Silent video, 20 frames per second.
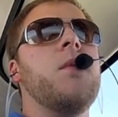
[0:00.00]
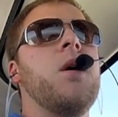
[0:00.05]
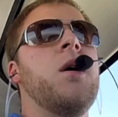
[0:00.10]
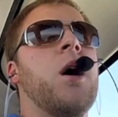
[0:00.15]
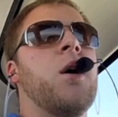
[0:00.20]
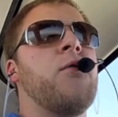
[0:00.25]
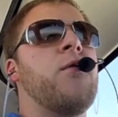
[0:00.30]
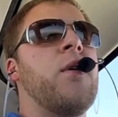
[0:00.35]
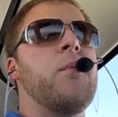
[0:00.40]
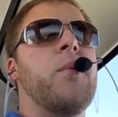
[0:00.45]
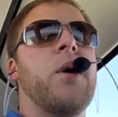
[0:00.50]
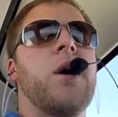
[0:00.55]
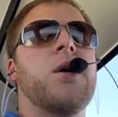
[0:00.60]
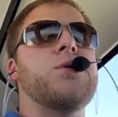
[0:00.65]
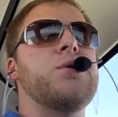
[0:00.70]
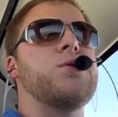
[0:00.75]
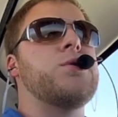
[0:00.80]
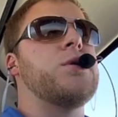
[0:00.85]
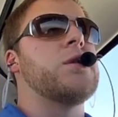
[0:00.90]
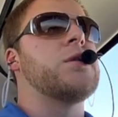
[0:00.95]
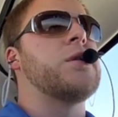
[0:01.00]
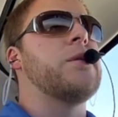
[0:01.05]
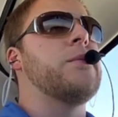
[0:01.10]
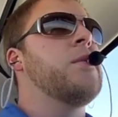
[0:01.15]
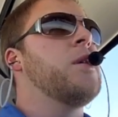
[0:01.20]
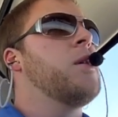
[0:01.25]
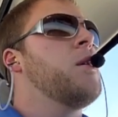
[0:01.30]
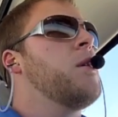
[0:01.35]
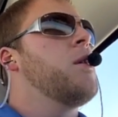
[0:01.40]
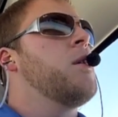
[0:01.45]
airframe parachute
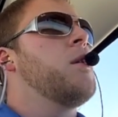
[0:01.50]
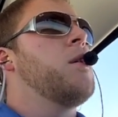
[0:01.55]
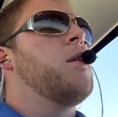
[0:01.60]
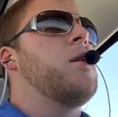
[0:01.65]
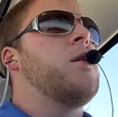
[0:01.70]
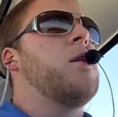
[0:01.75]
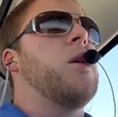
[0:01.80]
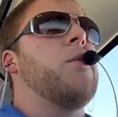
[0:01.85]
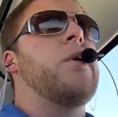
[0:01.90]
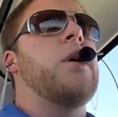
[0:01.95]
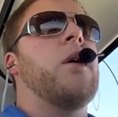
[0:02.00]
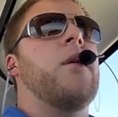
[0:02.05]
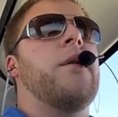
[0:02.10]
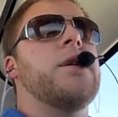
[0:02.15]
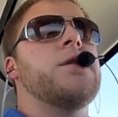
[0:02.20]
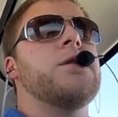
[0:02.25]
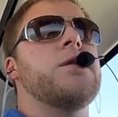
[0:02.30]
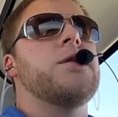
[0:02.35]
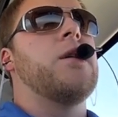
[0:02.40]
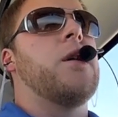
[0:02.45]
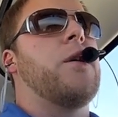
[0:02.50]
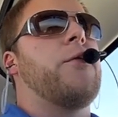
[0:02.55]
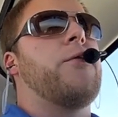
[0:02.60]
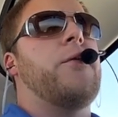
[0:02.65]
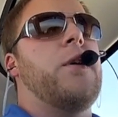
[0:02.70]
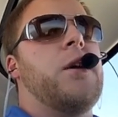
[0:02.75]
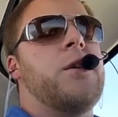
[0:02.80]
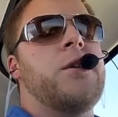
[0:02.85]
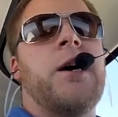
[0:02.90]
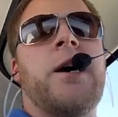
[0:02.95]
system. BRS has done a
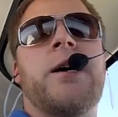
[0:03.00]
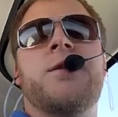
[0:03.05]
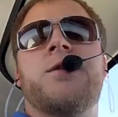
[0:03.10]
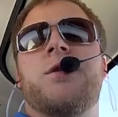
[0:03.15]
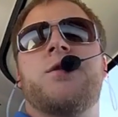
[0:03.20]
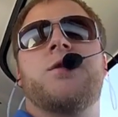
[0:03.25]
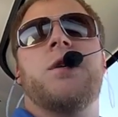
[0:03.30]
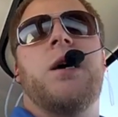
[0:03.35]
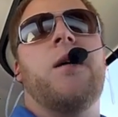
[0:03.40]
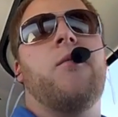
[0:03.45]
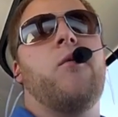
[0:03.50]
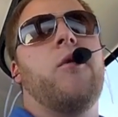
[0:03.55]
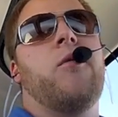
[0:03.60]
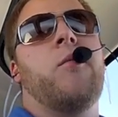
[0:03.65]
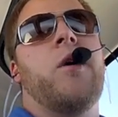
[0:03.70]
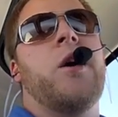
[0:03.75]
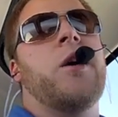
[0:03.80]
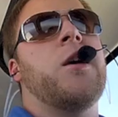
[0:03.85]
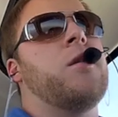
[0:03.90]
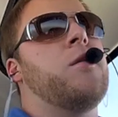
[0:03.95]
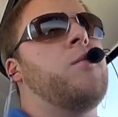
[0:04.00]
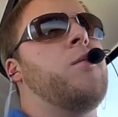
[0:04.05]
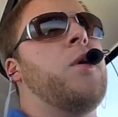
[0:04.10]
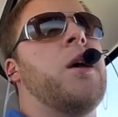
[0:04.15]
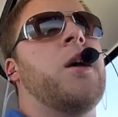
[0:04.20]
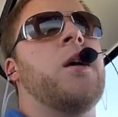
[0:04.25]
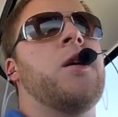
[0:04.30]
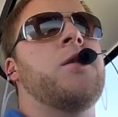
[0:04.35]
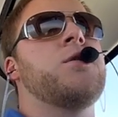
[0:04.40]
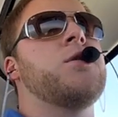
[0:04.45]
fantastic job with
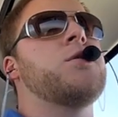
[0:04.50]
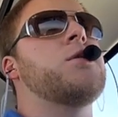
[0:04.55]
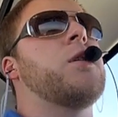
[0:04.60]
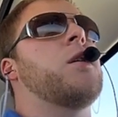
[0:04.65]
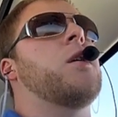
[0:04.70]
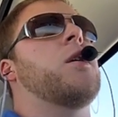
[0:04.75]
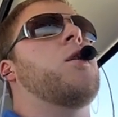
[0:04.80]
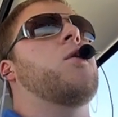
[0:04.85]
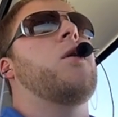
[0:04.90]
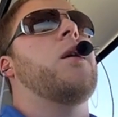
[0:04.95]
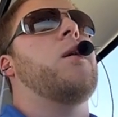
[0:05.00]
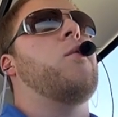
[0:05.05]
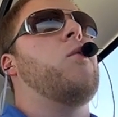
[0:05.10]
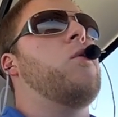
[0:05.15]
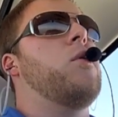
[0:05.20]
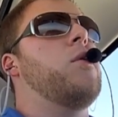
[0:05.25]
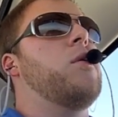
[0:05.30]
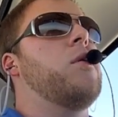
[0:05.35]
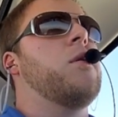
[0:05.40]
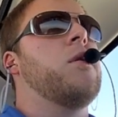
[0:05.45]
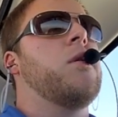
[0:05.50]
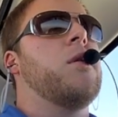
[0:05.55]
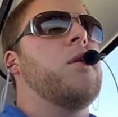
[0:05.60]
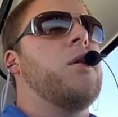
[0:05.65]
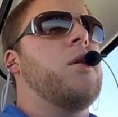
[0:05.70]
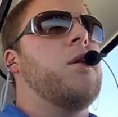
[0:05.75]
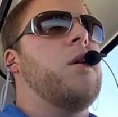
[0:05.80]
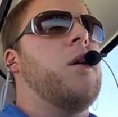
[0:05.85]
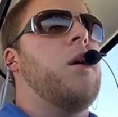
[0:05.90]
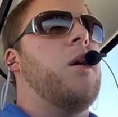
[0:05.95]
making just an incredible
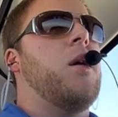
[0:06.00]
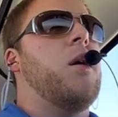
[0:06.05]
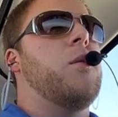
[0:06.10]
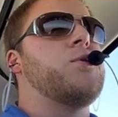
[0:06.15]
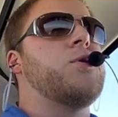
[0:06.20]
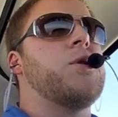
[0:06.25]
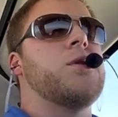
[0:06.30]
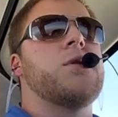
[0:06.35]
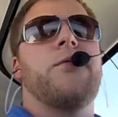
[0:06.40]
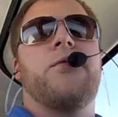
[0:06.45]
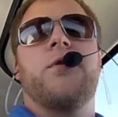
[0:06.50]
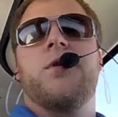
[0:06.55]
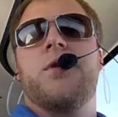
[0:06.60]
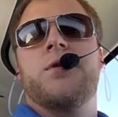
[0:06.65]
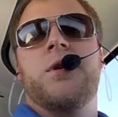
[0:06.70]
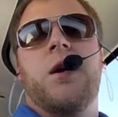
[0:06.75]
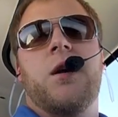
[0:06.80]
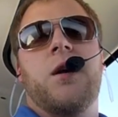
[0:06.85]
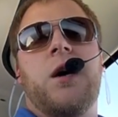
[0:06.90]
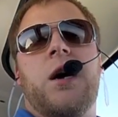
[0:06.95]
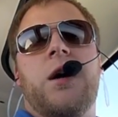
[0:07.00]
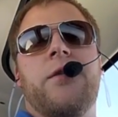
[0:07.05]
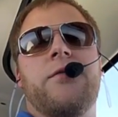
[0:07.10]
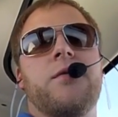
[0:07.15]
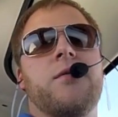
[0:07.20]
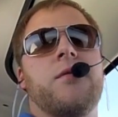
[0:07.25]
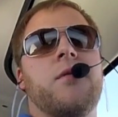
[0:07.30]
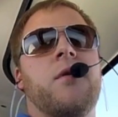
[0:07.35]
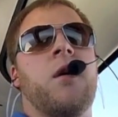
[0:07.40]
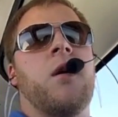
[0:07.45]
system for this
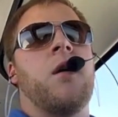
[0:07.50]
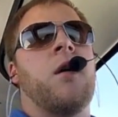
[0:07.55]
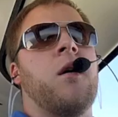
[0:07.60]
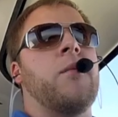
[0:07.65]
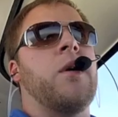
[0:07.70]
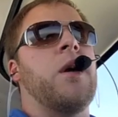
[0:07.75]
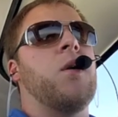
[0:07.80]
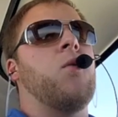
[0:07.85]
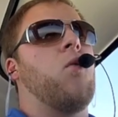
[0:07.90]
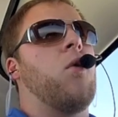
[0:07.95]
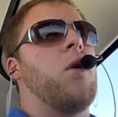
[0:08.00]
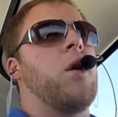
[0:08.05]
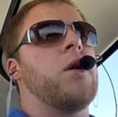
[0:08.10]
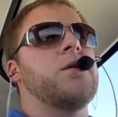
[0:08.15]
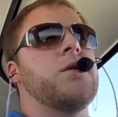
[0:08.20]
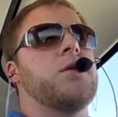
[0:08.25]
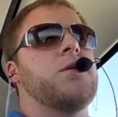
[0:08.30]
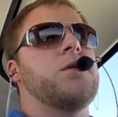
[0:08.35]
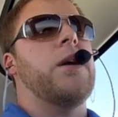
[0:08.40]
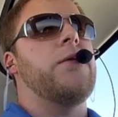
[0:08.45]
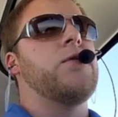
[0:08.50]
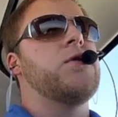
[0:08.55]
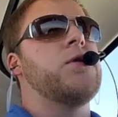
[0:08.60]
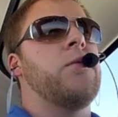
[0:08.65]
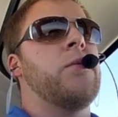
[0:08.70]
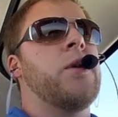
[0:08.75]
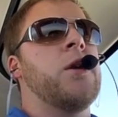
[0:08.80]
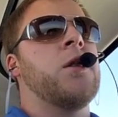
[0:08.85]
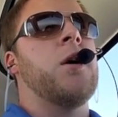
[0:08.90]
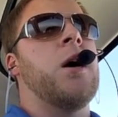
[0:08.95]
aircraft. It works. It saves
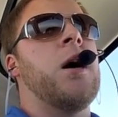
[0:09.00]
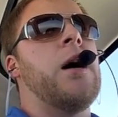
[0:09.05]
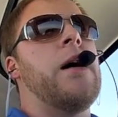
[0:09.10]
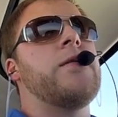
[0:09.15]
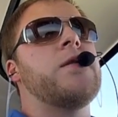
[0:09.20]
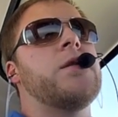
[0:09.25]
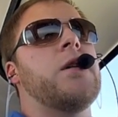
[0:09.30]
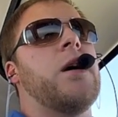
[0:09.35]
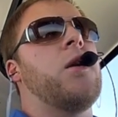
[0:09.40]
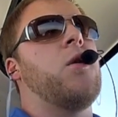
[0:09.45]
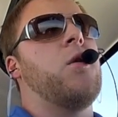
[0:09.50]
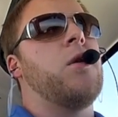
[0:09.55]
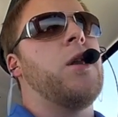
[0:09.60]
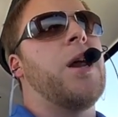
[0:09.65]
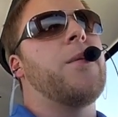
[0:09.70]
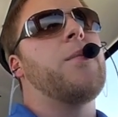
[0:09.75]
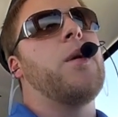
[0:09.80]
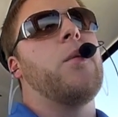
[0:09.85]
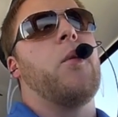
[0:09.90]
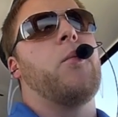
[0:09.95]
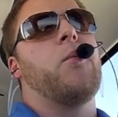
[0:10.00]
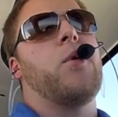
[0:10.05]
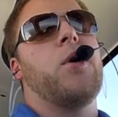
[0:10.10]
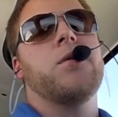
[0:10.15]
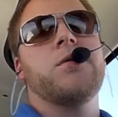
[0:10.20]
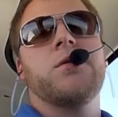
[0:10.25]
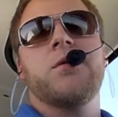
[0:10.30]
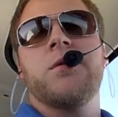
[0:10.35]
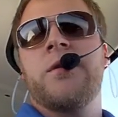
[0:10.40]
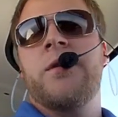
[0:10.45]
so many lives. I know a lot of people
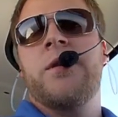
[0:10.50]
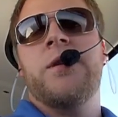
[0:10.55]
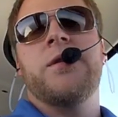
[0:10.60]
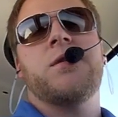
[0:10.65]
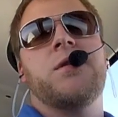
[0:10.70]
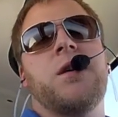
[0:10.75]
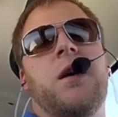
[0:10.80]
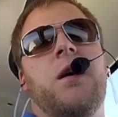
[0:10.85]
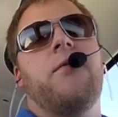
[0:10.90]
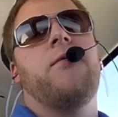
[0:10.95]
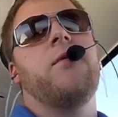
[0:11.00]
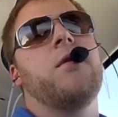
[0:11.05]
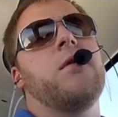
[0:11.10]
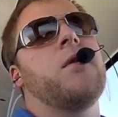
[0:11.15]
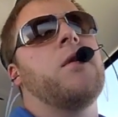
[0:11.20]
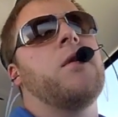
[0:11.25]
personally that have saved.